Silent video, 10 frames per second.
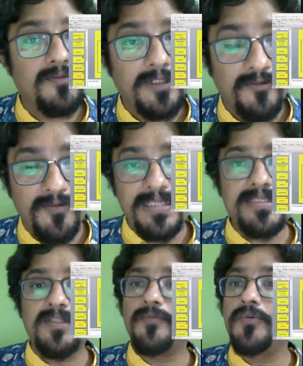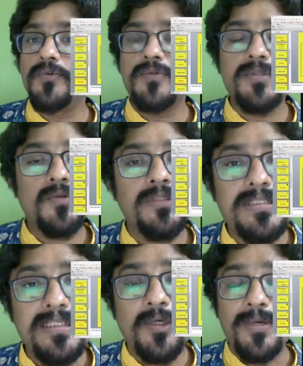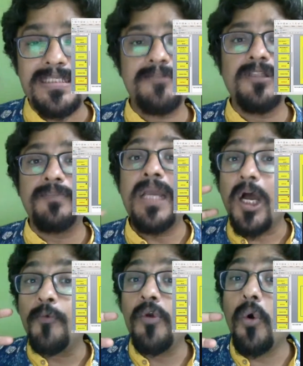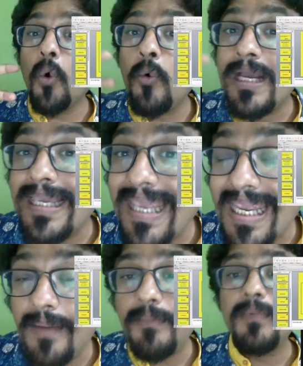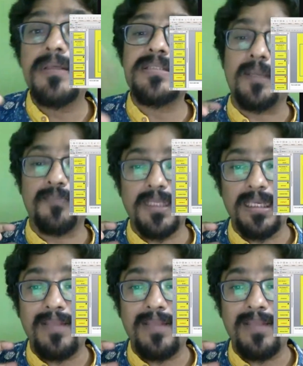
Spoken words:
when you faced interviews, you'll see the question will be how you overcame something.